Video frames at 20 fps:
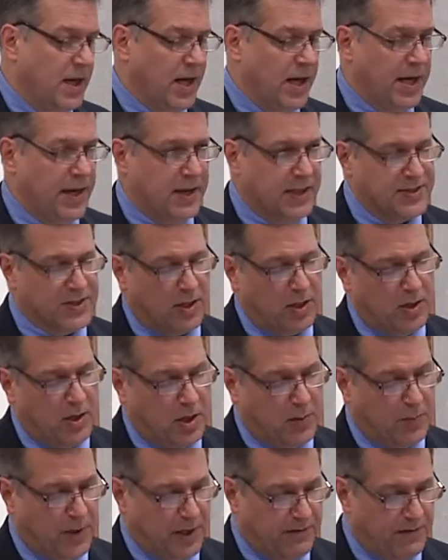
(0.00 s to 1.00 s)
And that's a
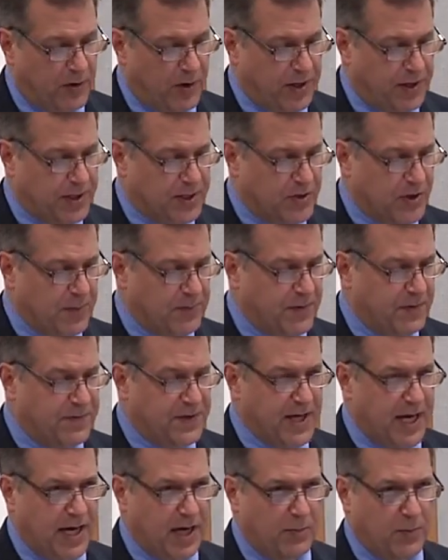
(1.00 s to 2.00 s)
long, very
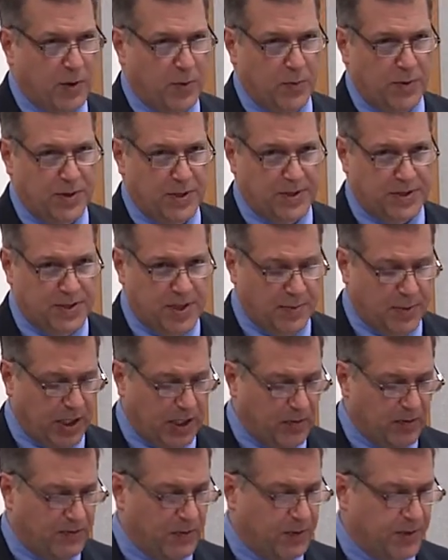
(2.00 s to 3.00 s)
descriptive title, but this
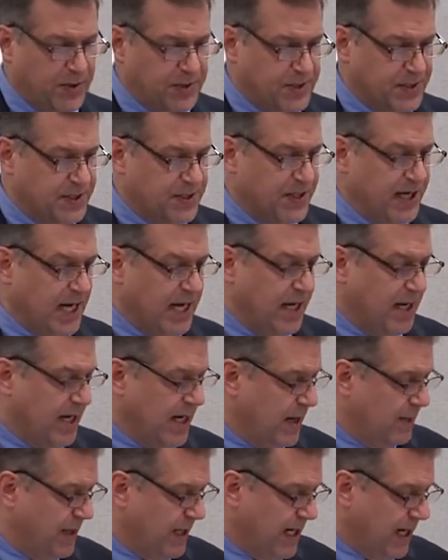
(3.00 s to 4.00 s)
typically referred to as just the
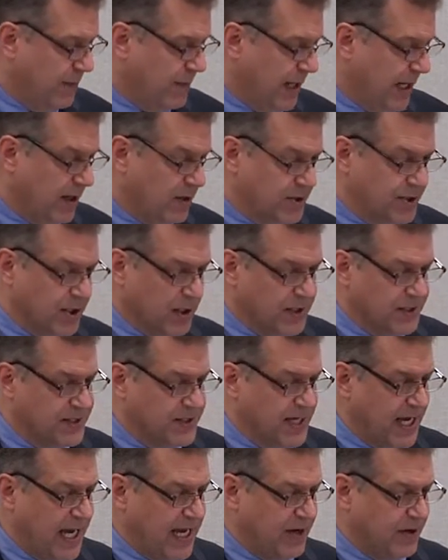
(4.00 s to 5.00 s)
IBI Biochar
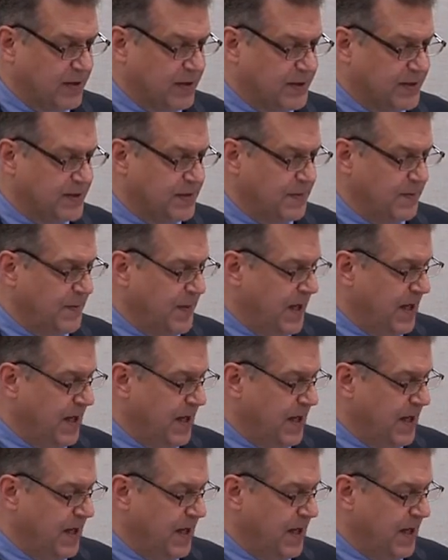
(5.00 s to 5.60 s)
Standards.